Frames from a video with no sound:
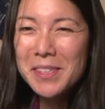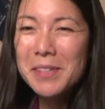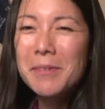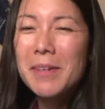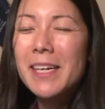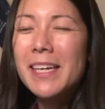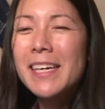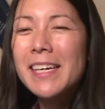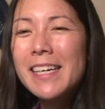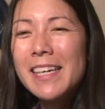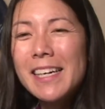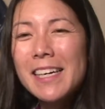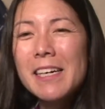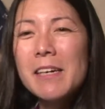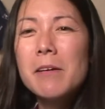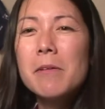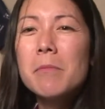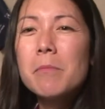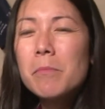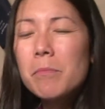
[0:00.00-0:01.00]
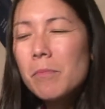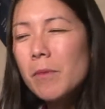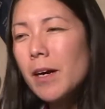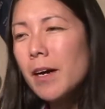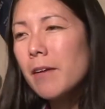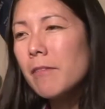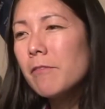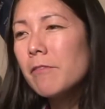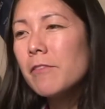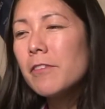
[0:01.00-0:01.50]
You want to
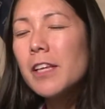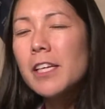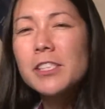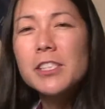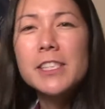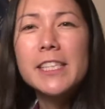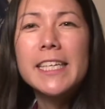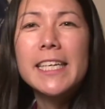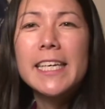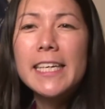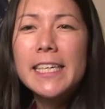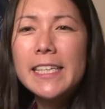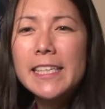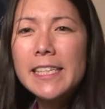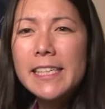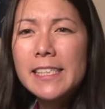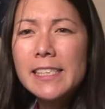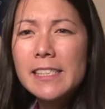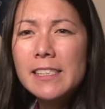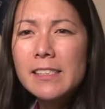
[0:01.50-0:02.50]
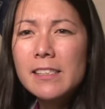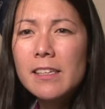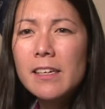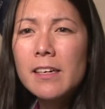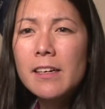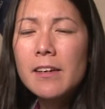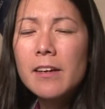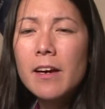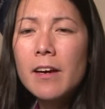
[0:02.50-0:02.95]
um, flush the kidneys uh,